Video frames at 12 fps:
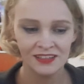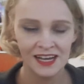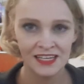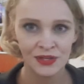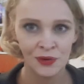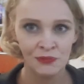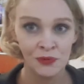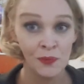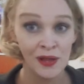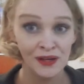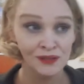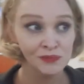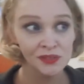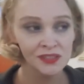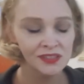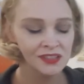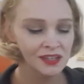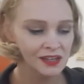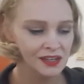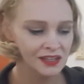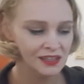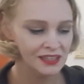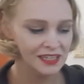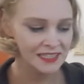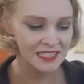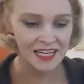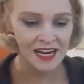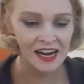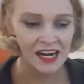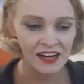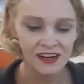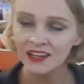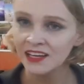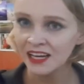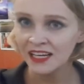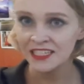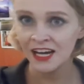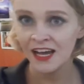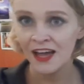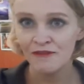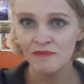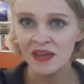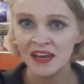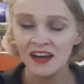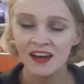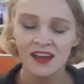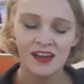as overwhelmed, as scared as I have been.